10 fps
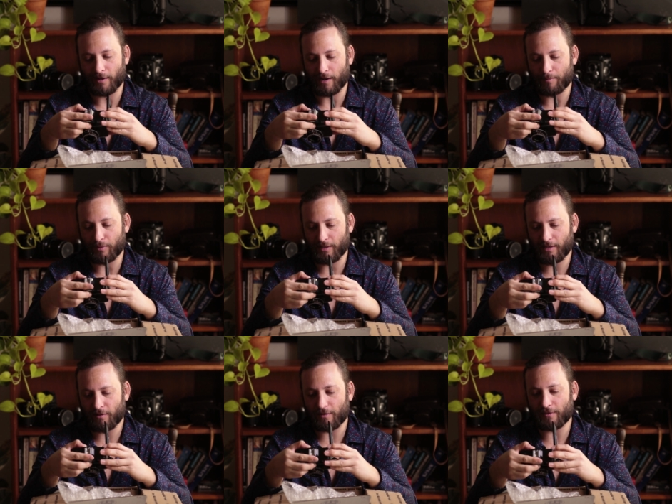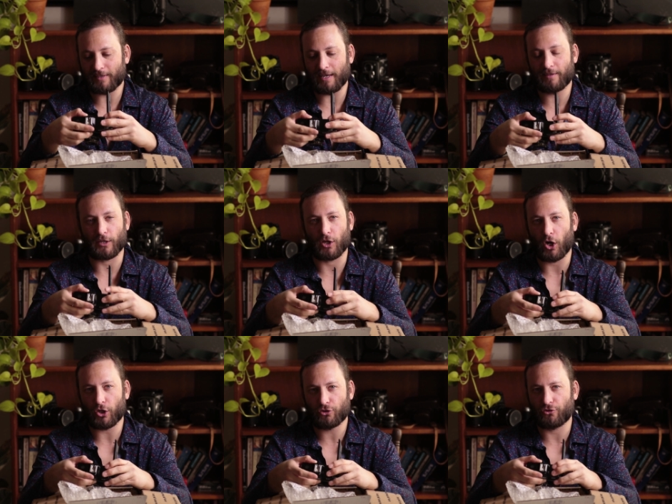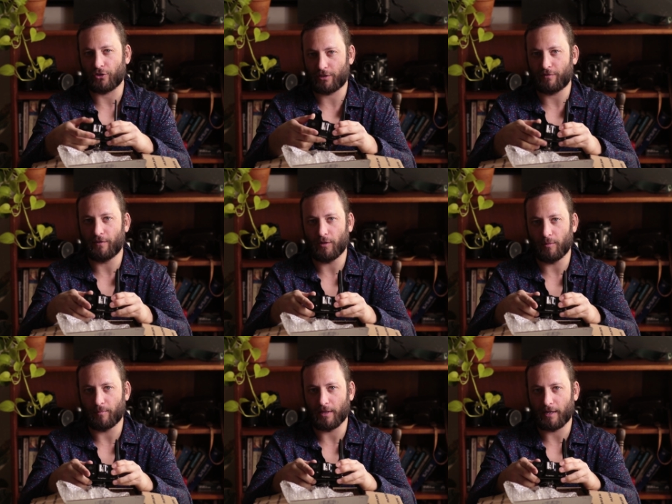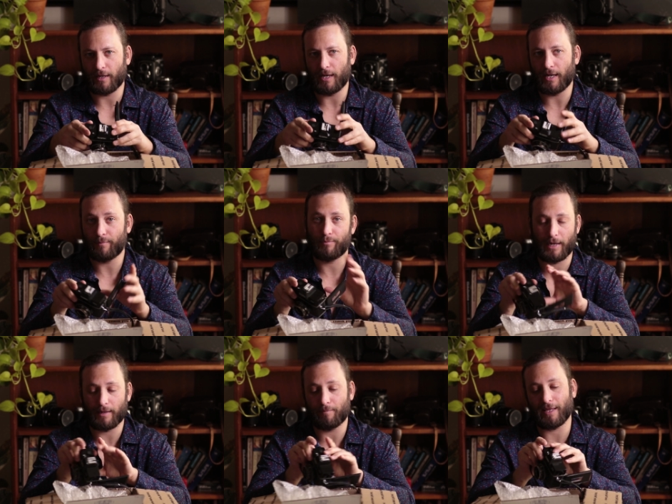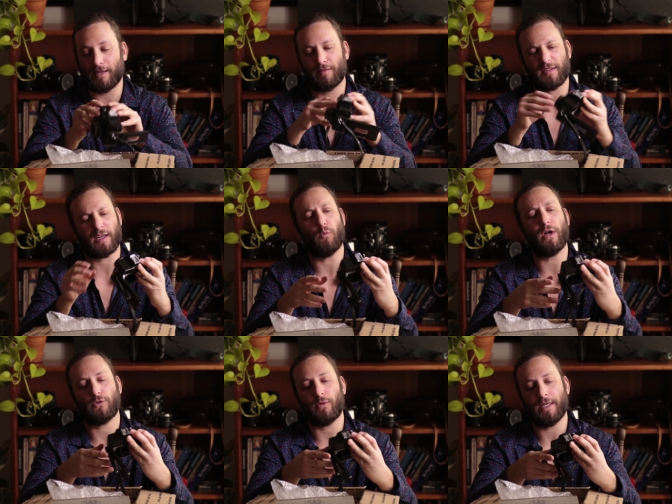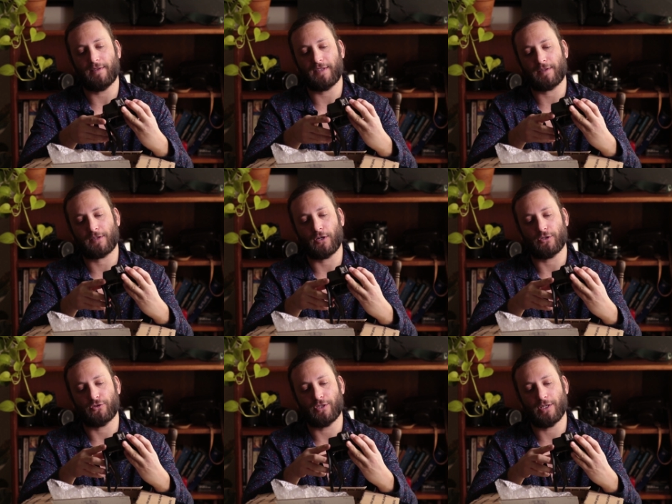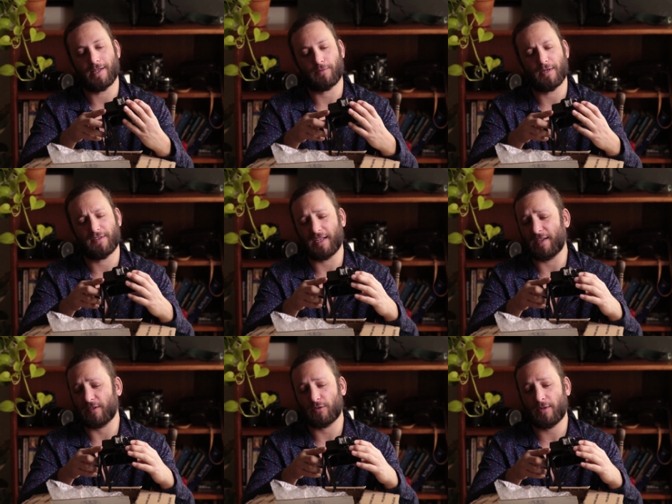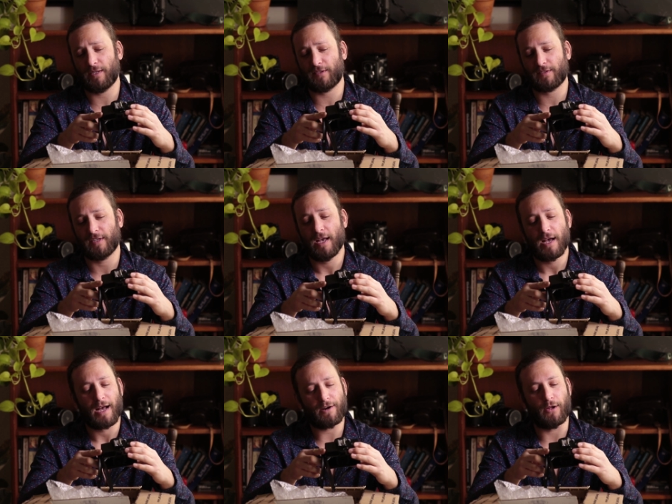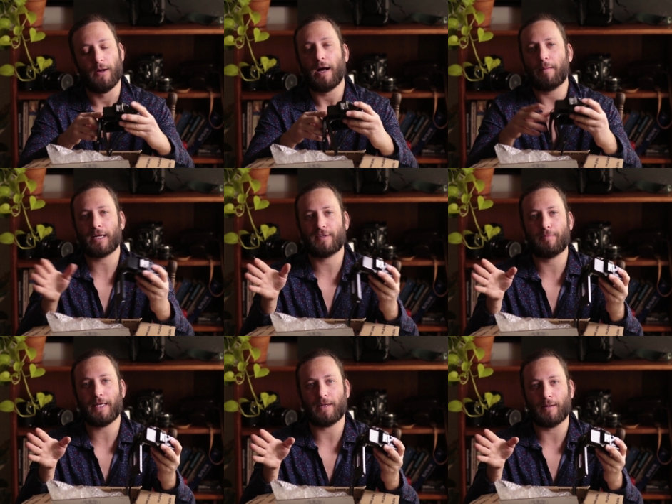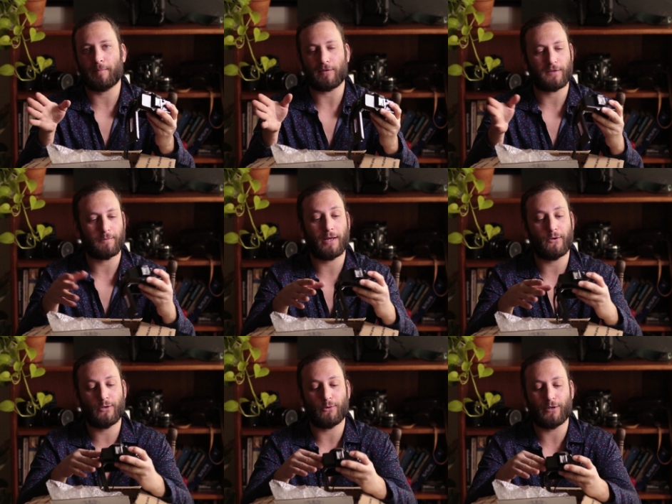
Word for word: I believe this takes a cartridge film. Like uh, I'm thinking it's like a 126 cartridge, and that's why it's SL26. I don't know. I'm not gonna speak about something I don't know